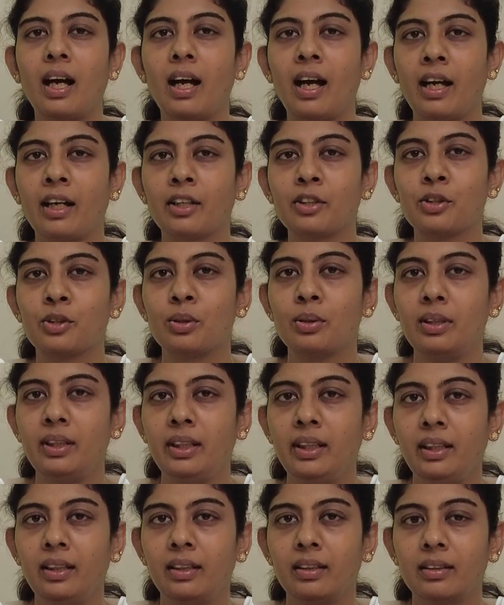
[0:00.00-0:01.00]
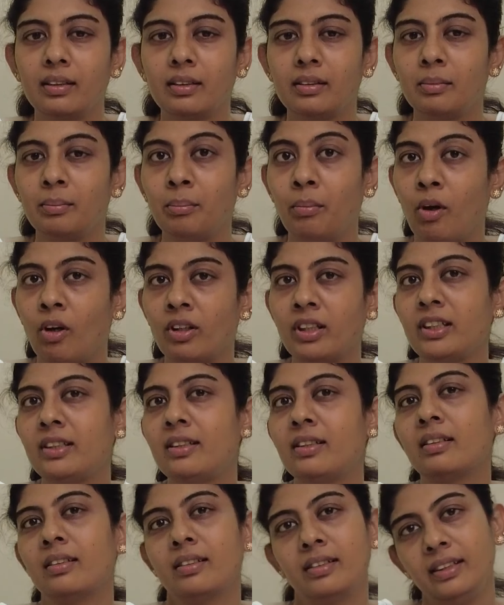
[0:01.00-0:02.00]
actually
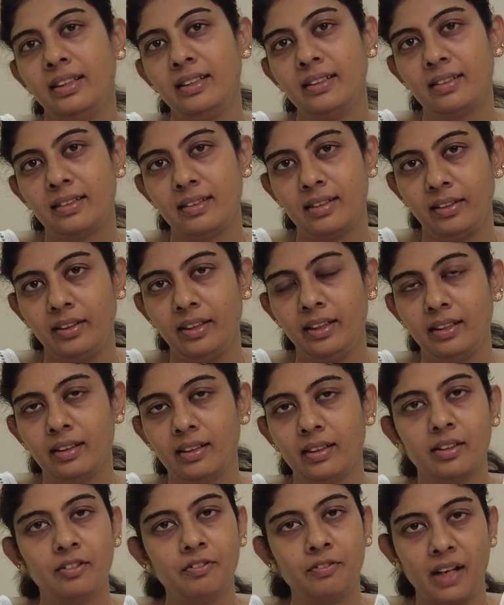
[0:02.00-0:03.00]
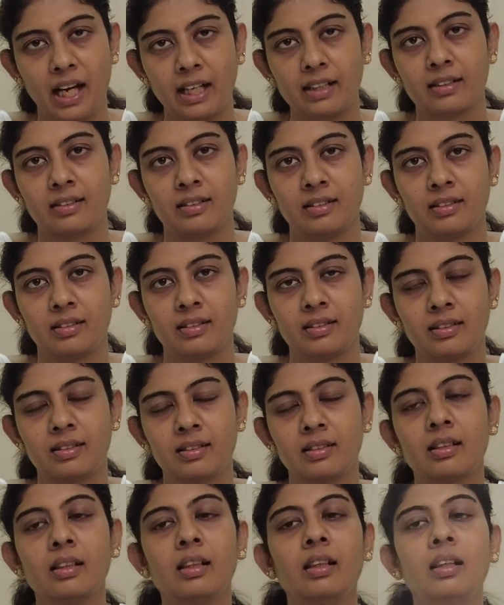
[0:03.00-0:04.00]
monitor these 3 factors.